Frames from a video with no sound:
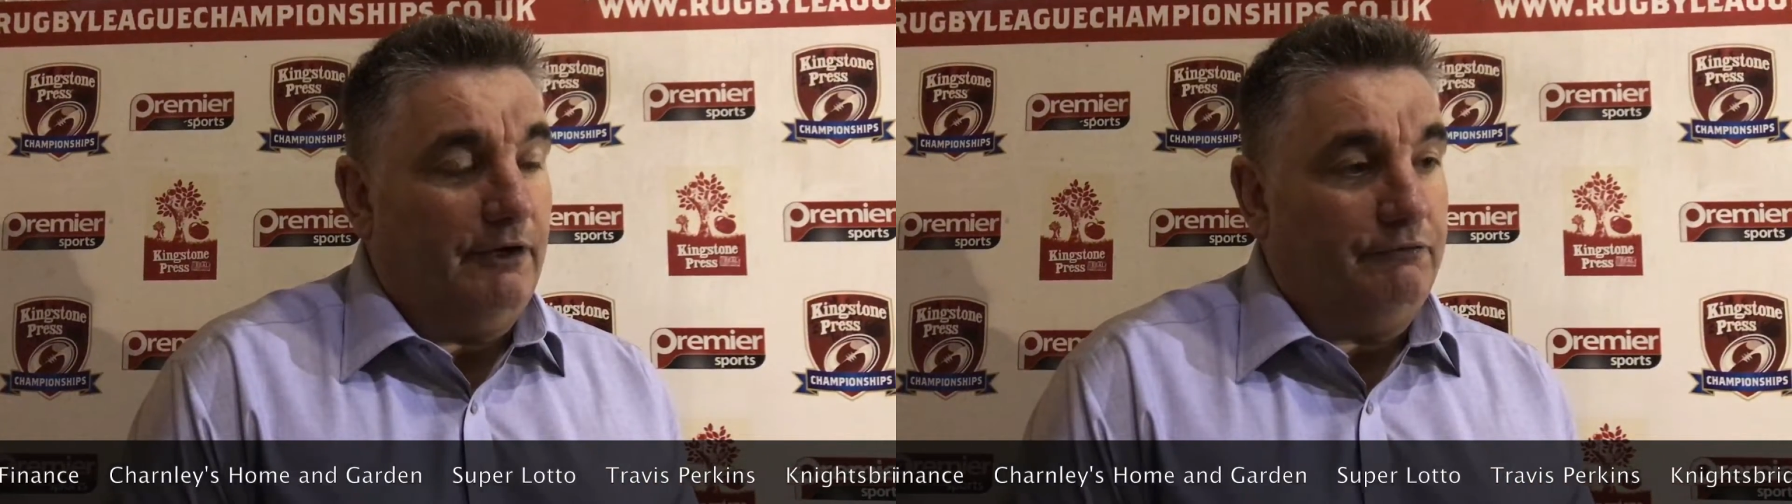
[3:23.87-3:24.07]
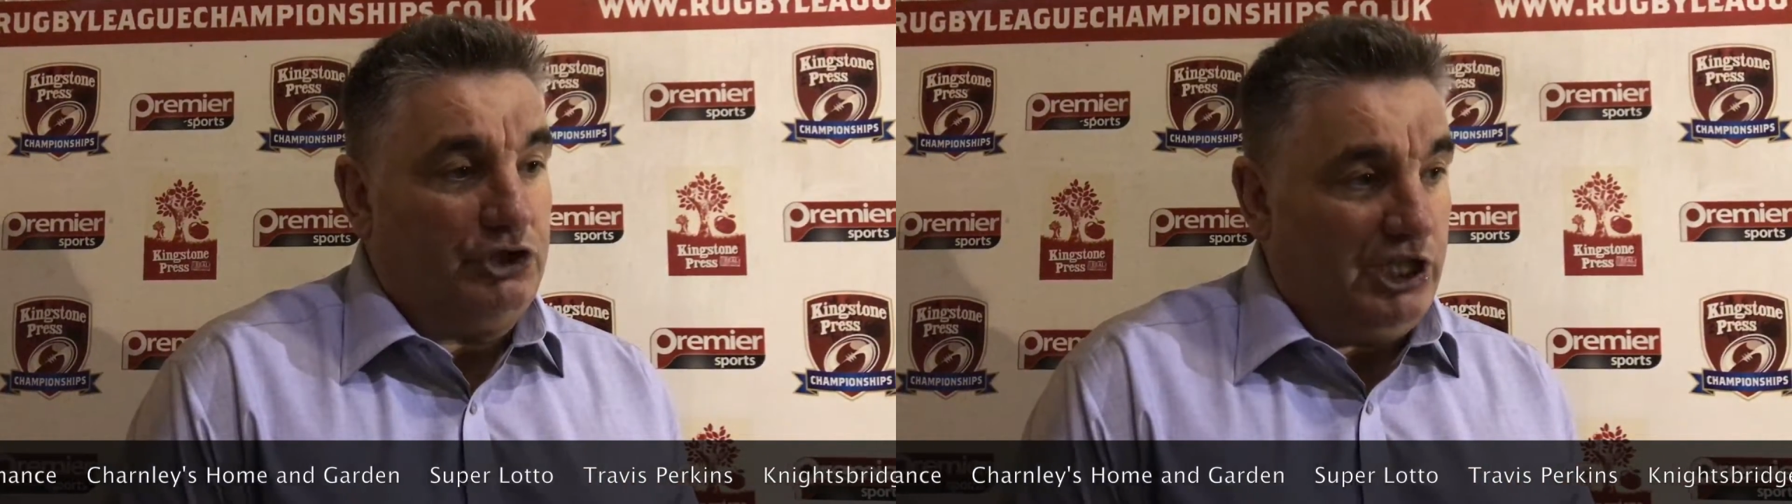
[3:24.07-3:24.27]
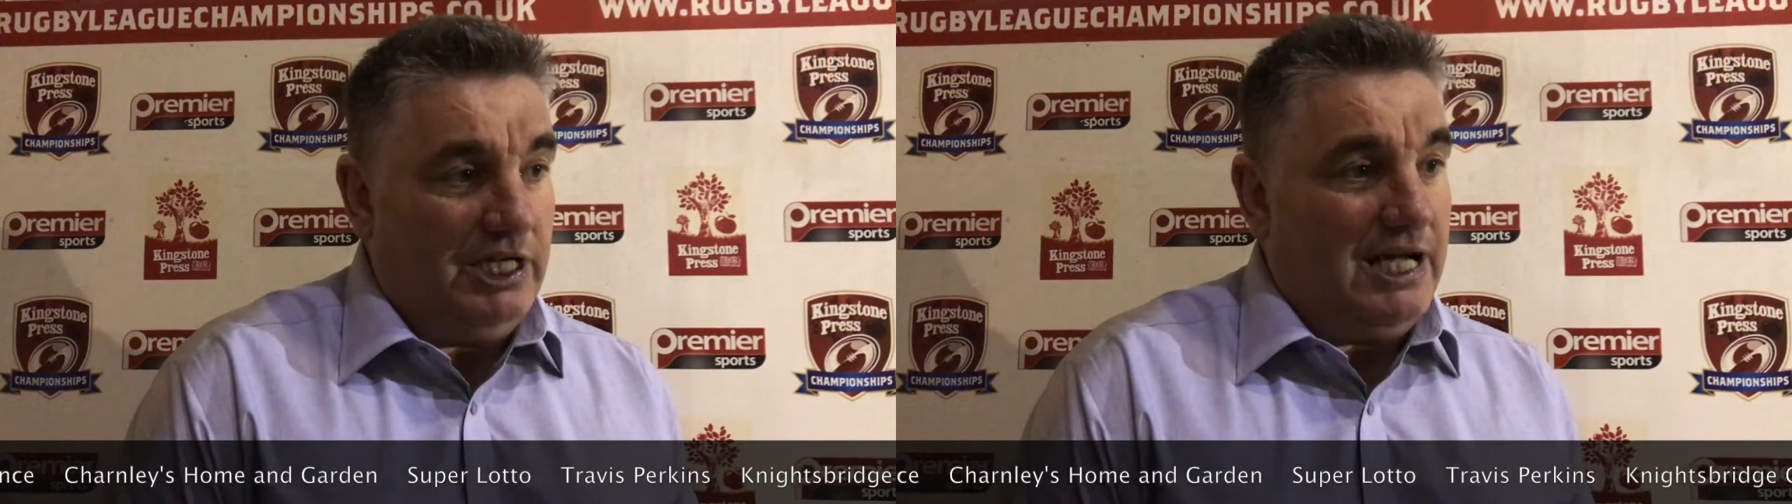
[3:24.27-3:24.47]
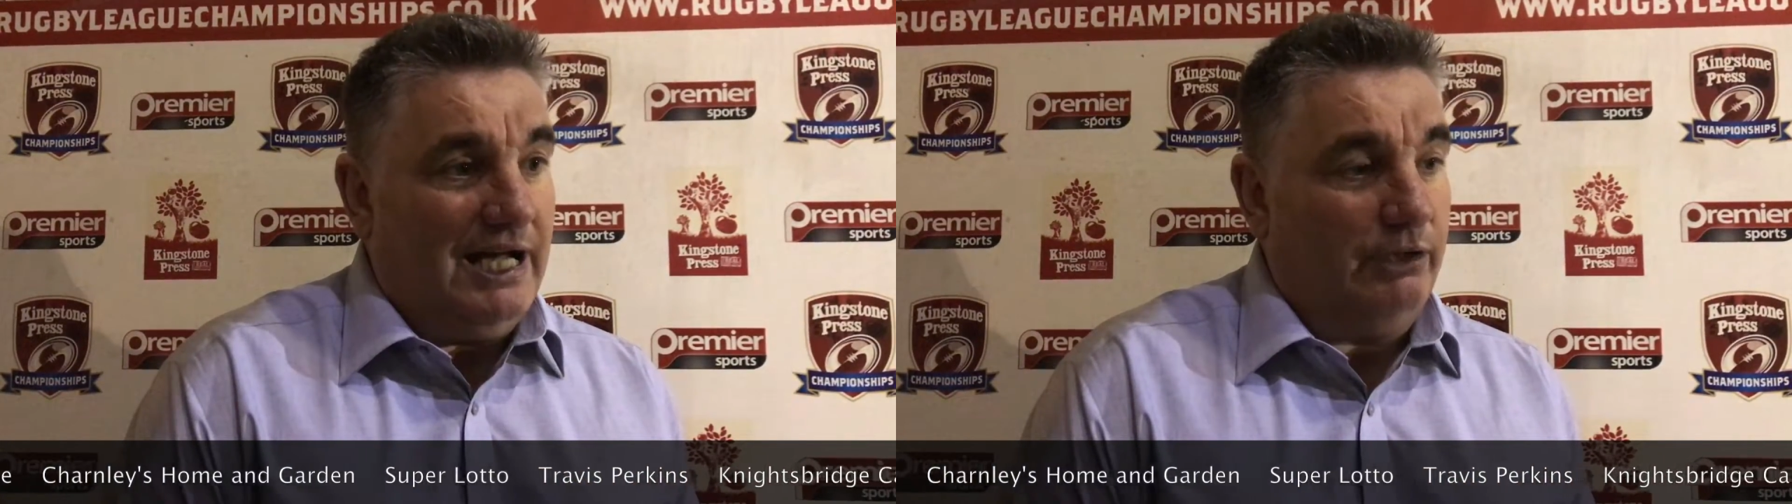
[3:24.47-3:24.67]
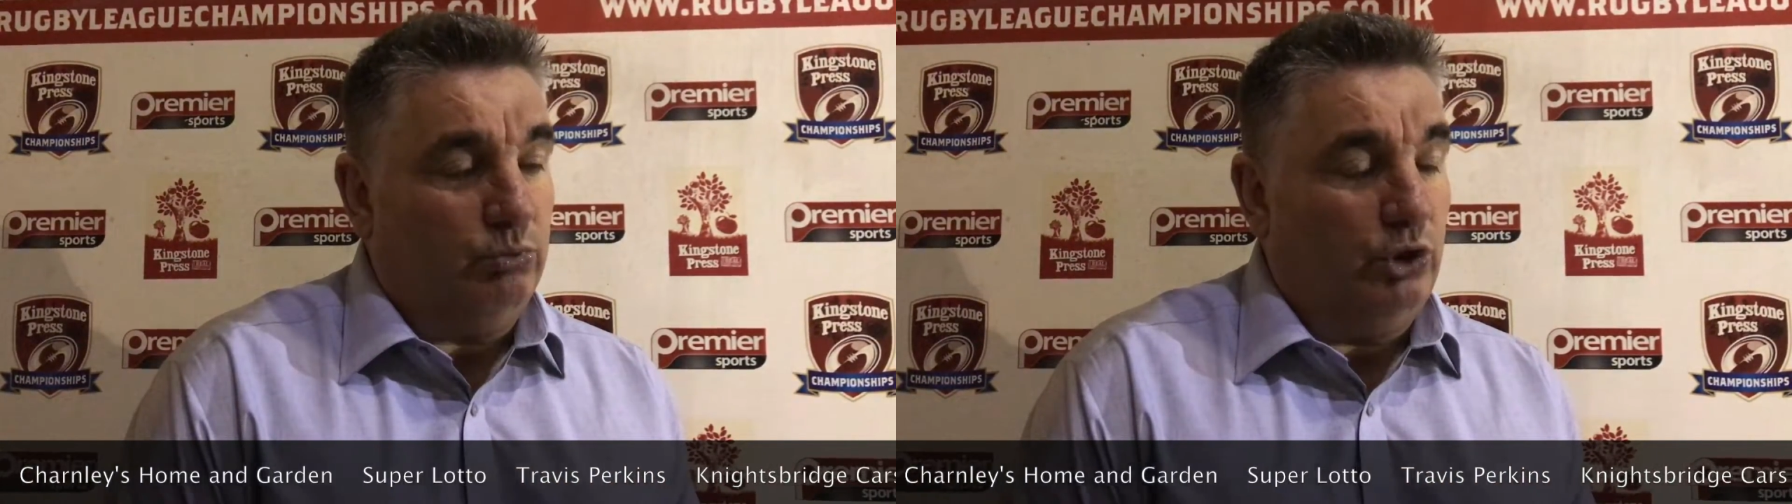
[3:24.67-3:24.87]
sheer
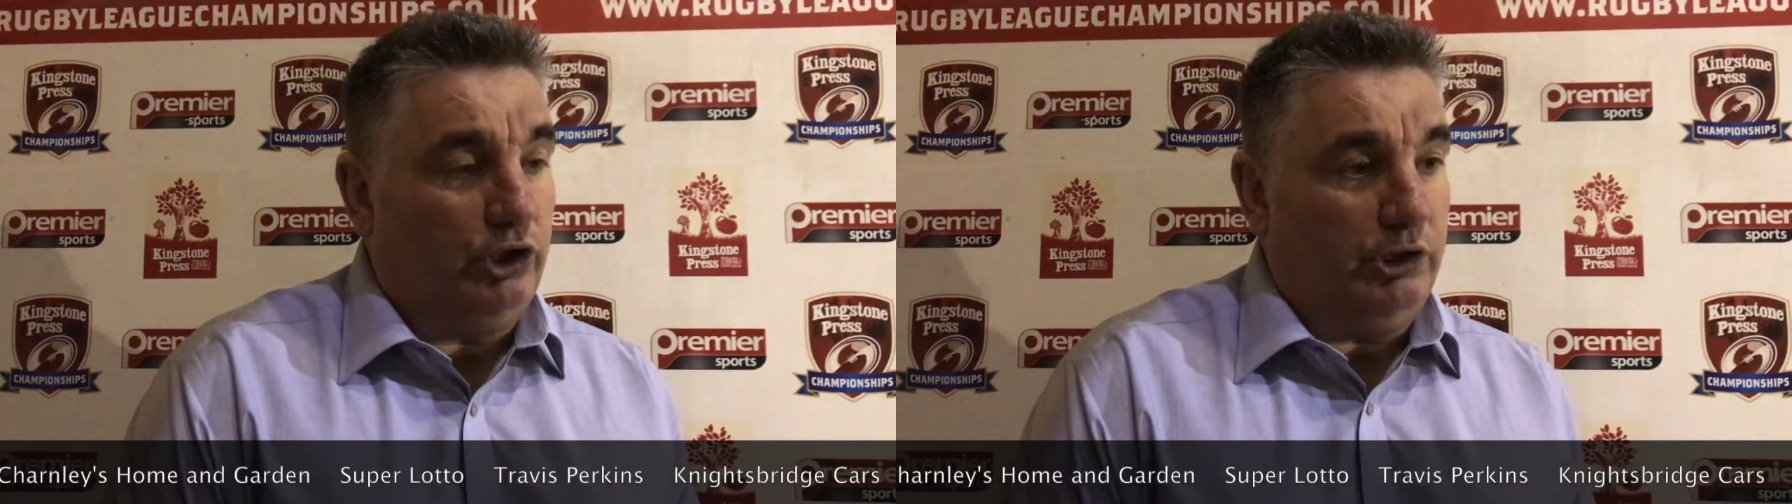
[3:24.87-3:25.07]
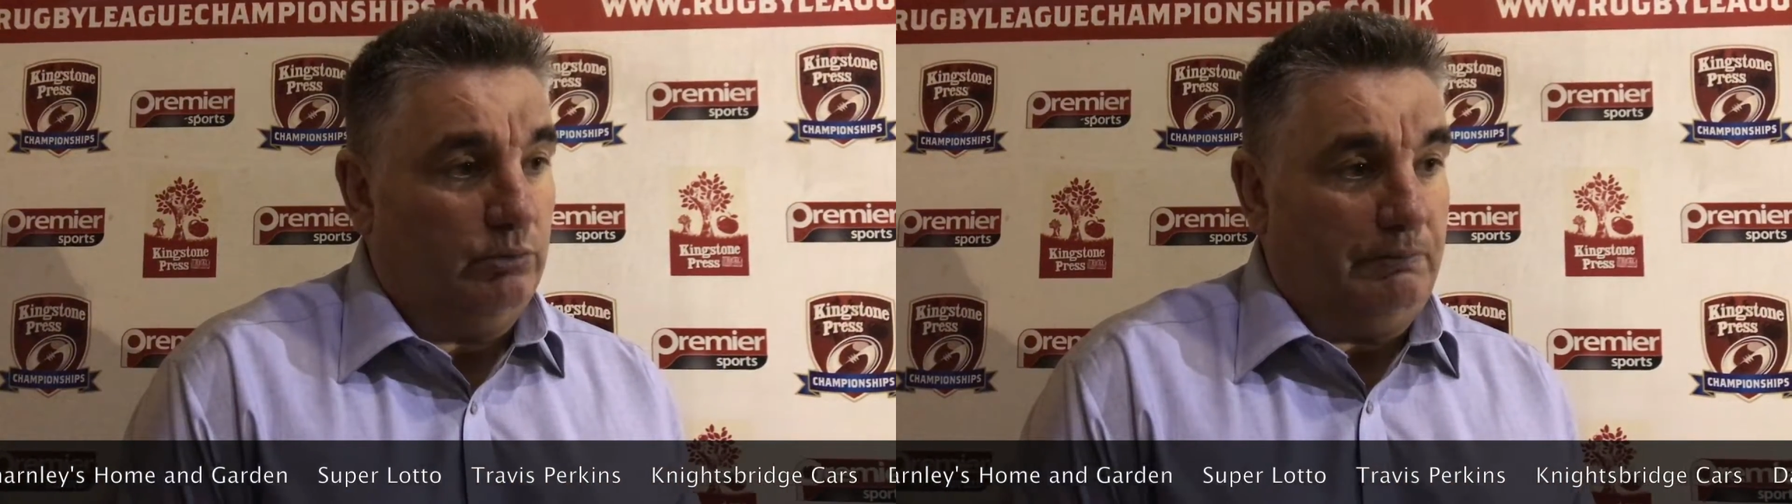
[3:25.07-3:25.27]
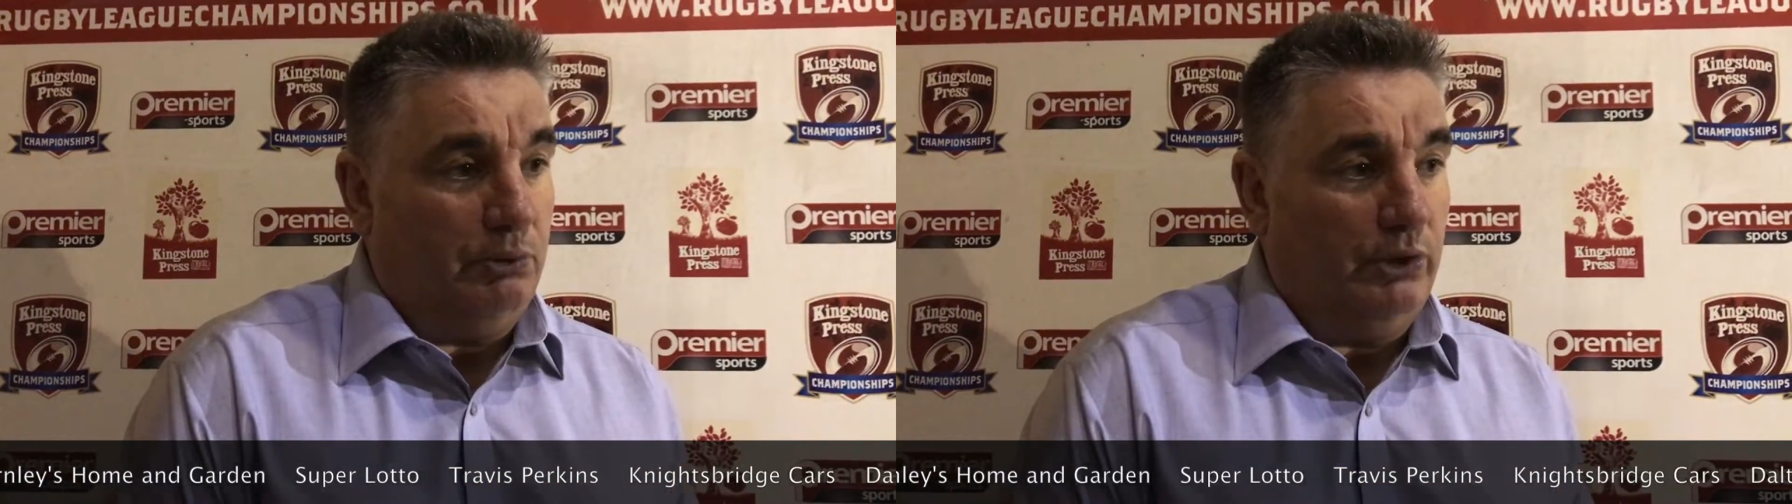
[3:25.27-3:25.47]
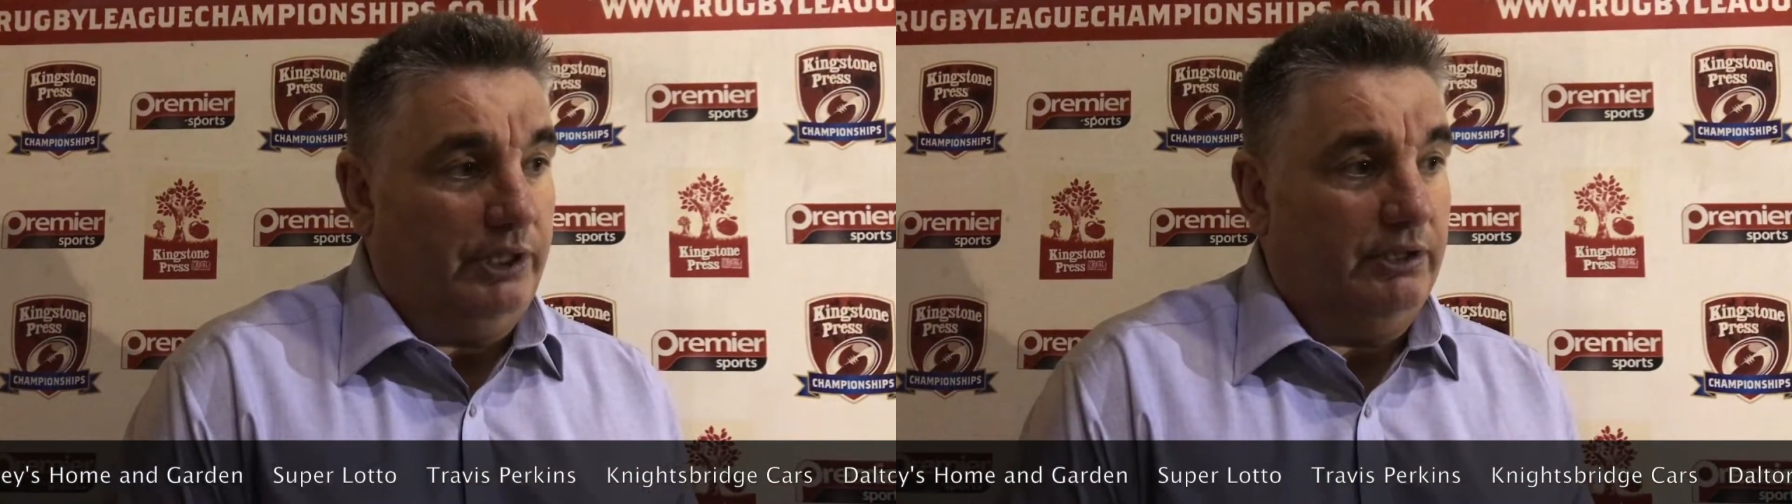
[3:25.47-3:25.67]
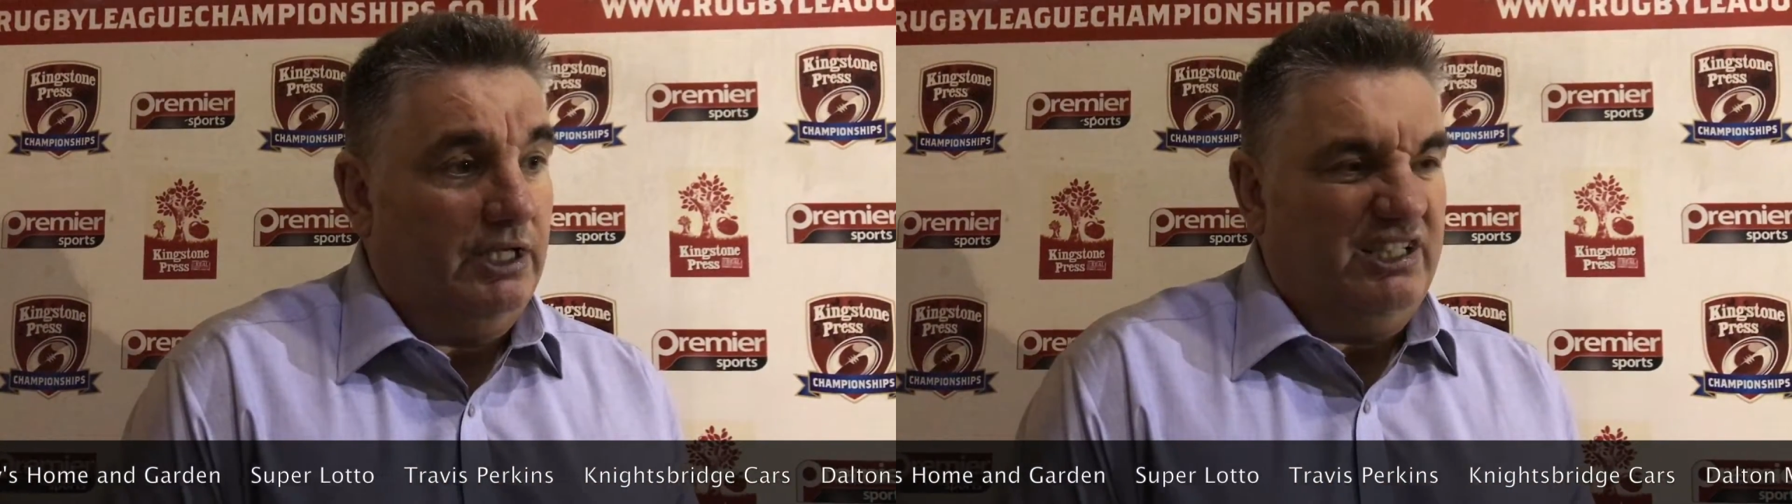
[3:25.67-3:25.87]
hard work that we put in.